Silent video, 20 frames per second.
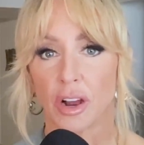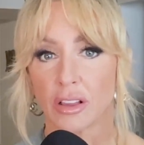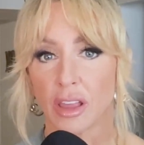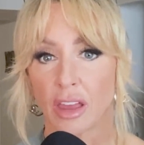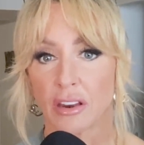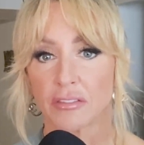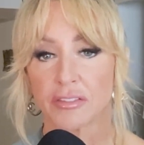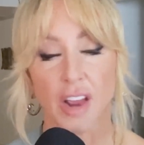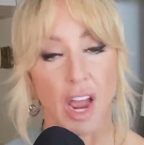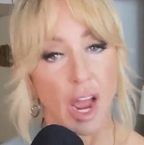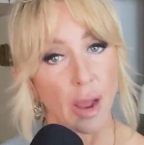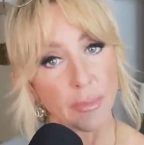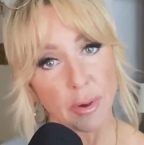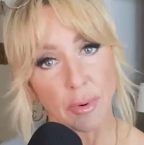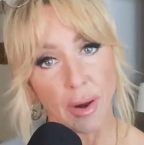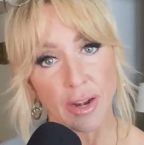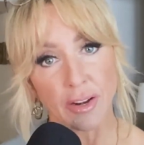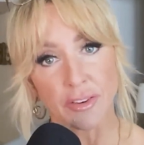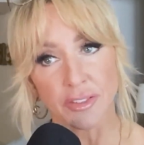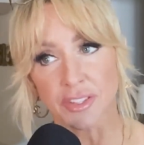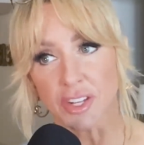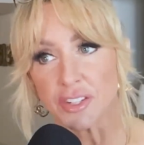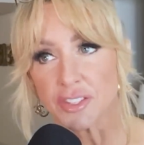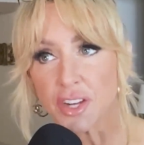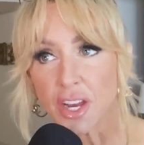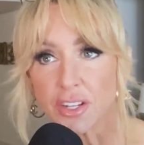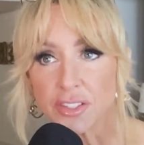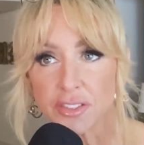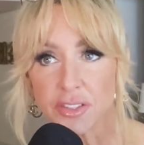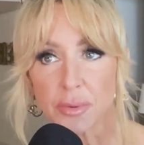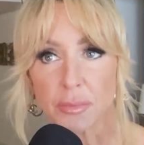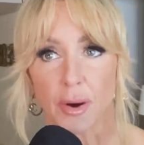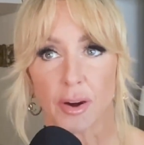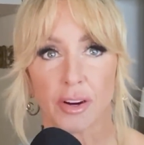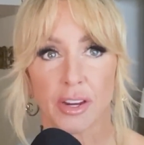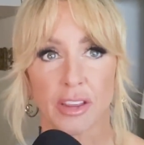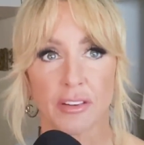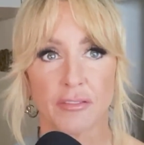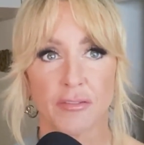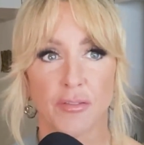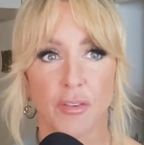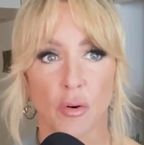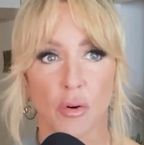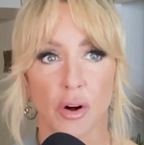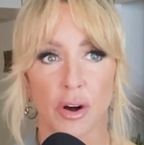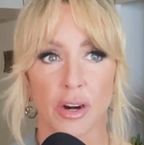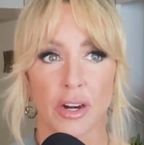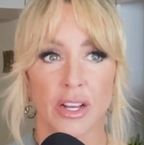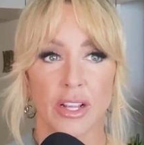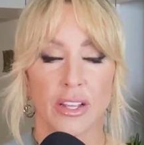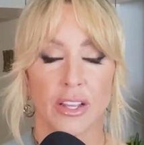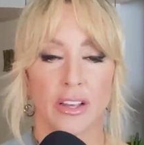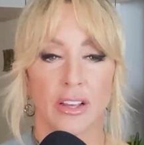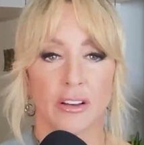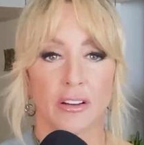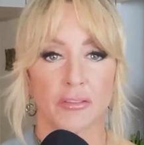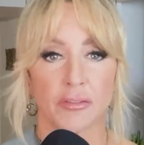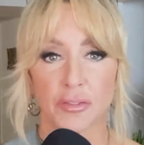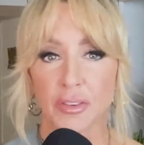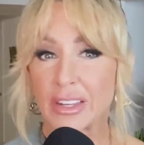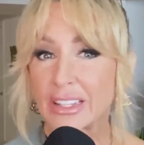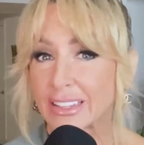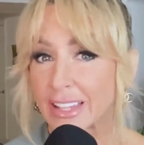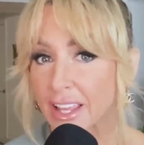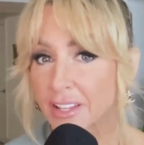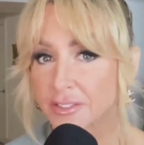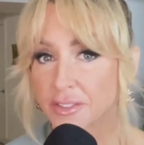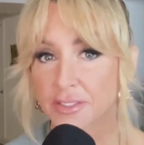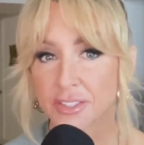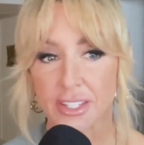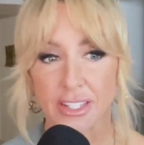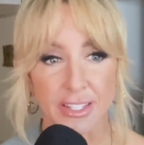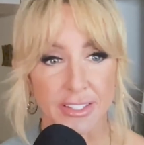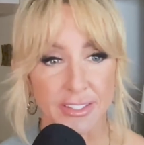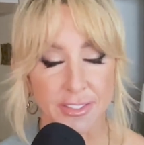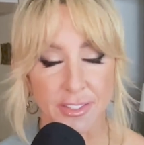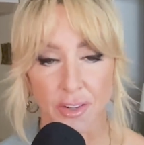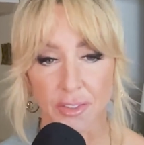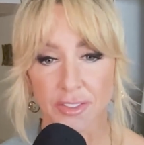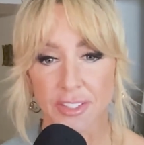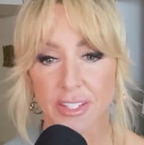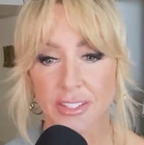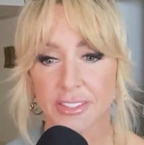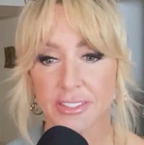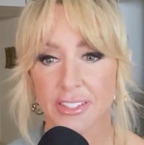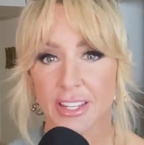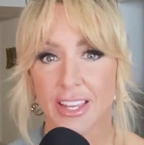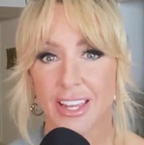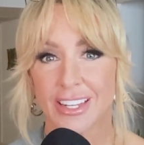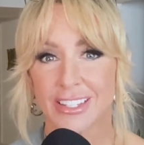a lot of copywriters. It changed the market for freelancers and consultants.